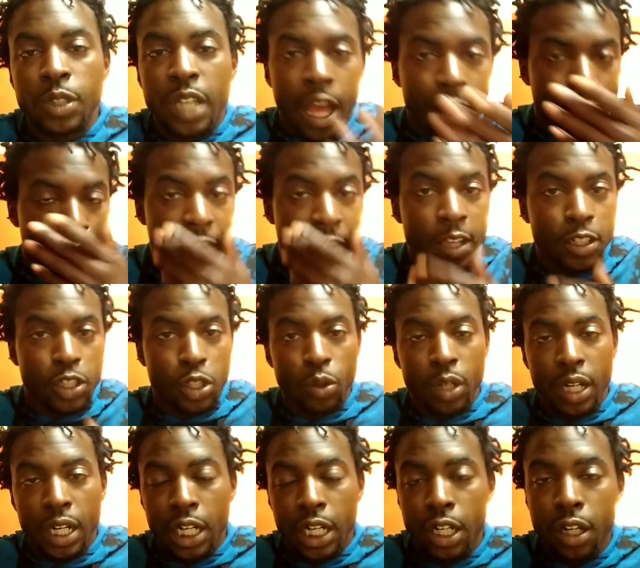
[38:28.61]
You got
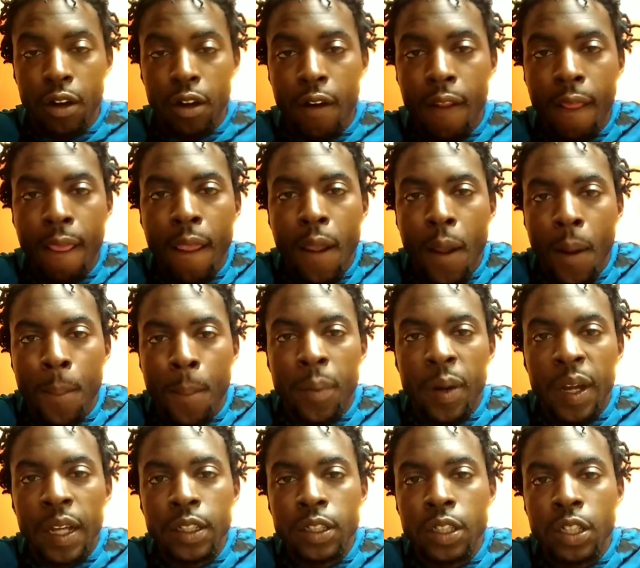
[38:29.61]
facial hair,
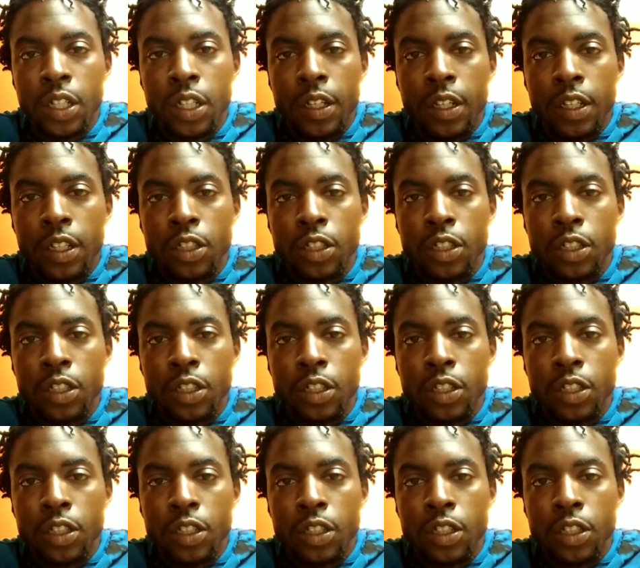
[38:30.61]
but